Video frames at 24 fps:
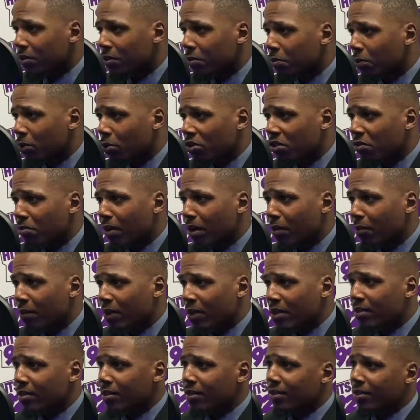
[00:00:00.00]
Most of my
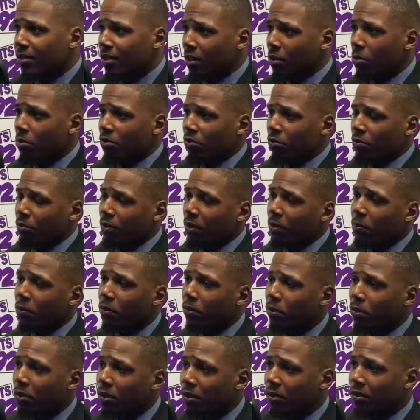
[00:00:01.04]
business comes from people
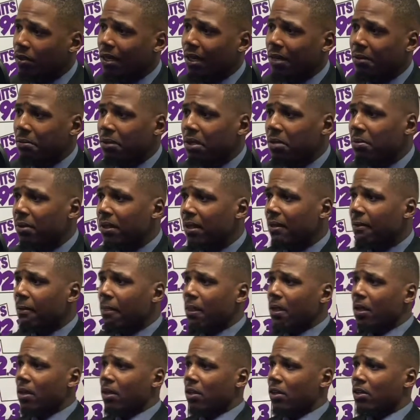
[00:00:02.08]
who looks like me,
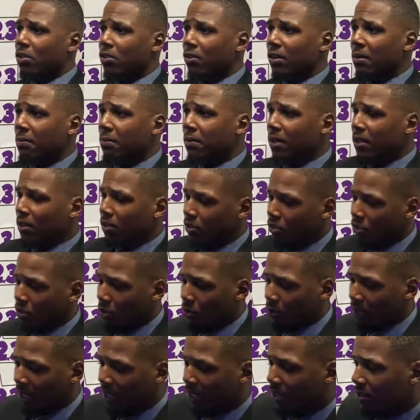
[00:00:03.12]
man. You know what I mean?
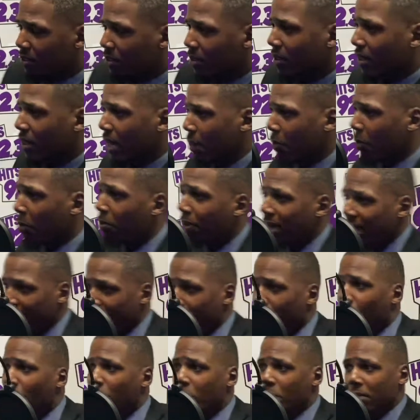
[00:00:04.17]
So I'm a
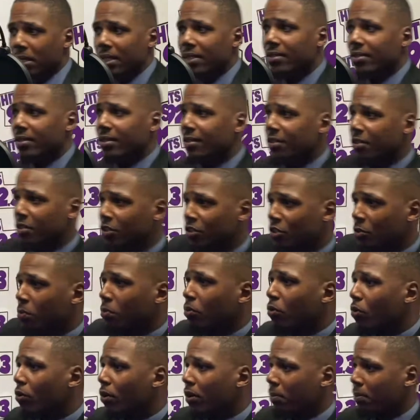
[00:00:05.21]
black-owned business
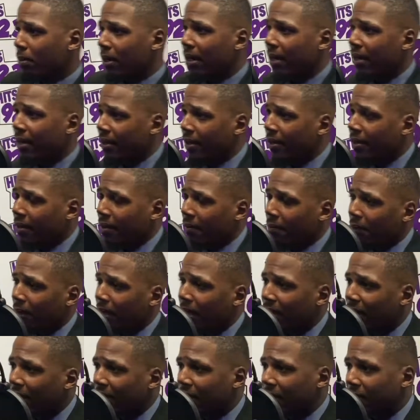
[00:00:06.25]
supported by
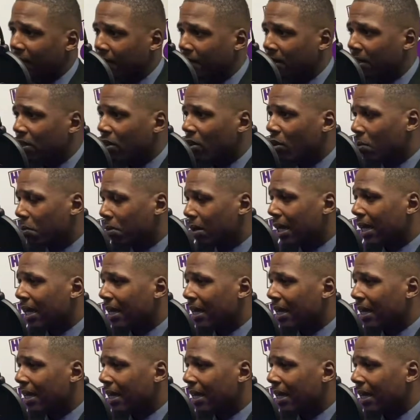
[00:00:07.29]
mainly, you know, black